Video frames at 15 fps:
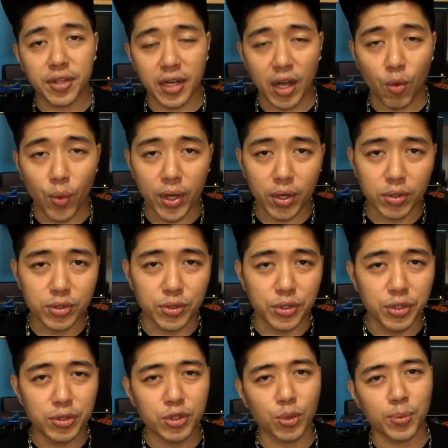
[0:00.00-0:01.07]
And then I went onto
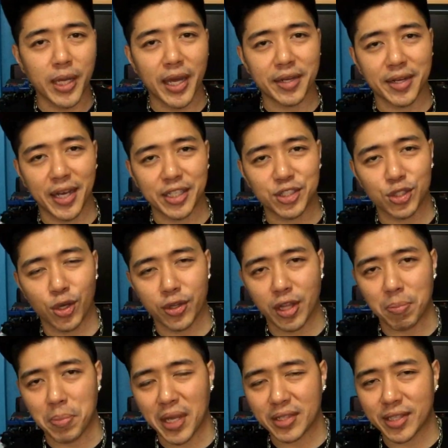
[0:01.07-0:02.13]
YouTube land and I saw
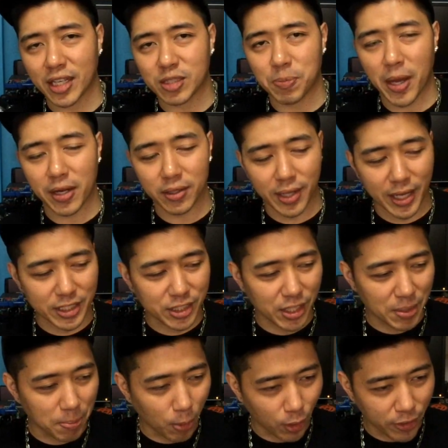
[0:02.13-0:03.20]
that Make Test Battle
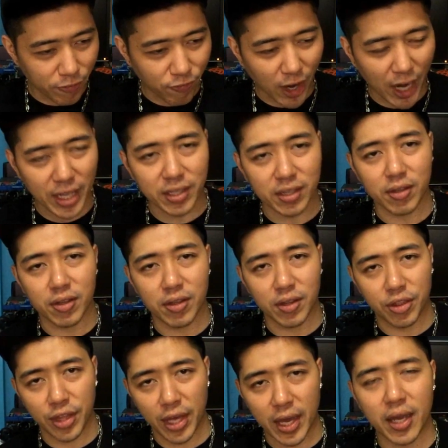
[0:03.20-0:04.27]
actually modified
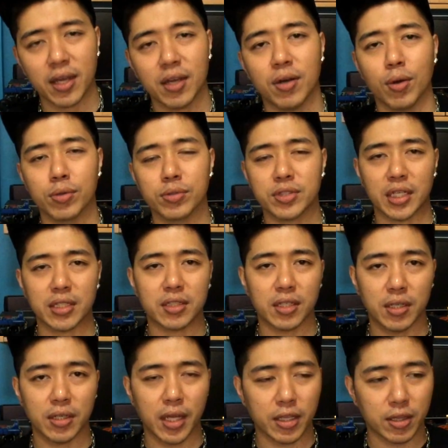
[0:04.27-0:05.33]
their own
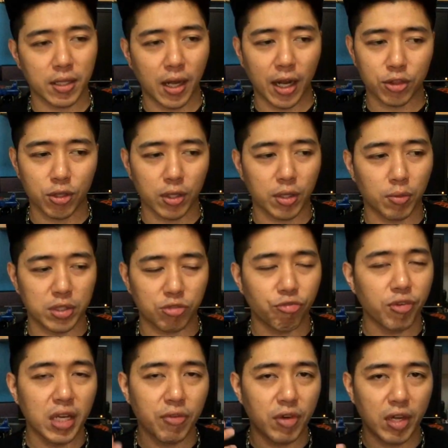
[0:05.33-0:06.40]
Sentinel, and I thought that was
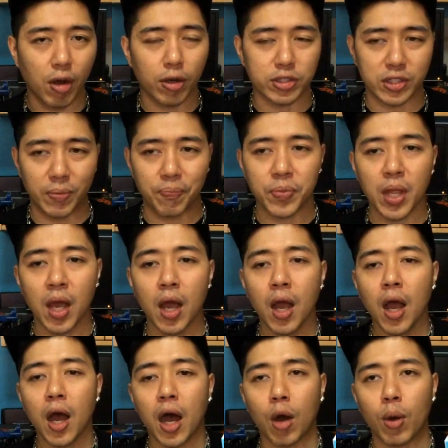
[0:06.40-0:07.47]
really awesome.
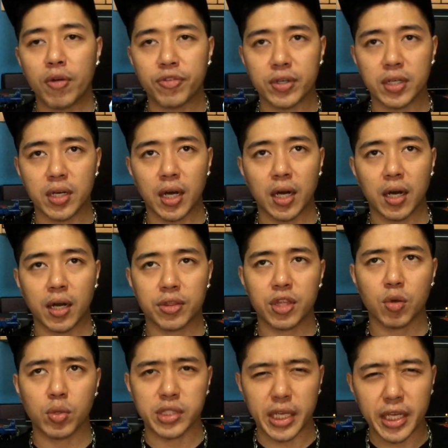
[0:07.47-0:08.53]
However, I
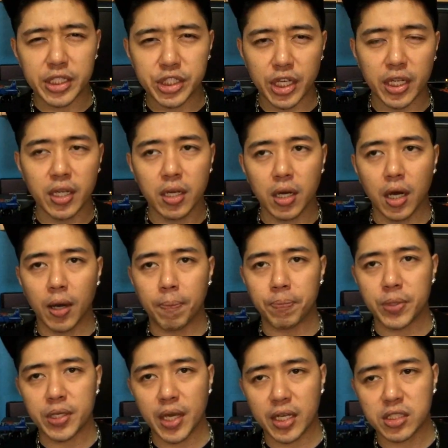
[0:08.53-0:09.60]
think it was
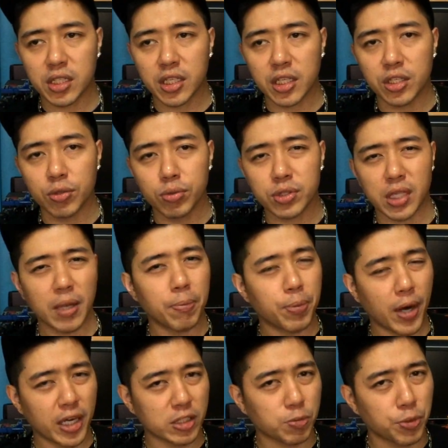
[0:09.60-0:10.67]
AJ, he actually used a
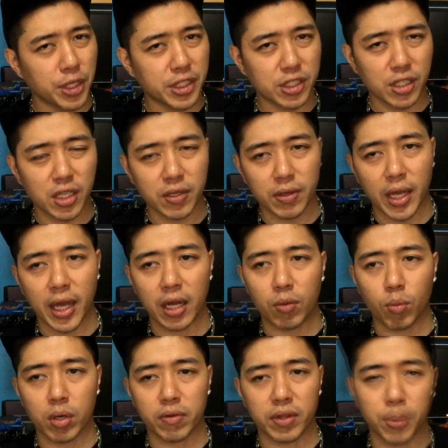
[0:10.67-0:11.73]
brass breech in it,
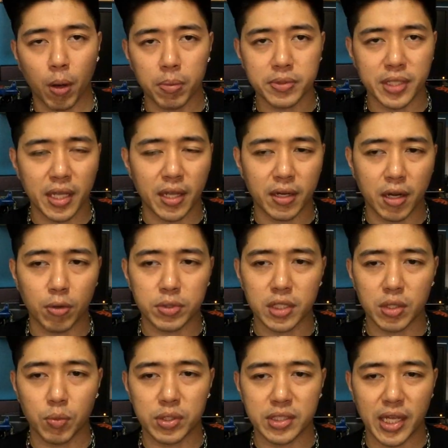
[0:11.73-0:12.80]
and one of the problems that he
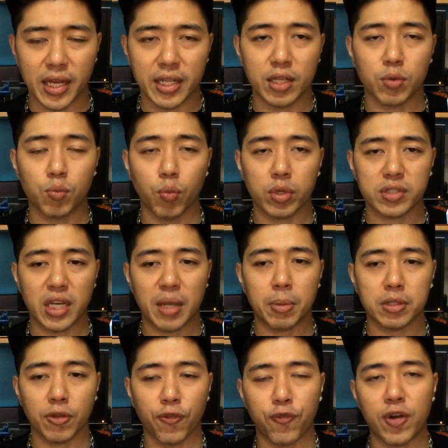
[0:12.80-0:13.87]
encountered was that he wasn't
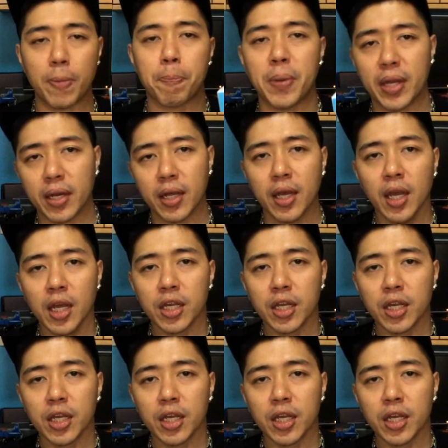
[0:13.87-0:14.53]
able to flip it,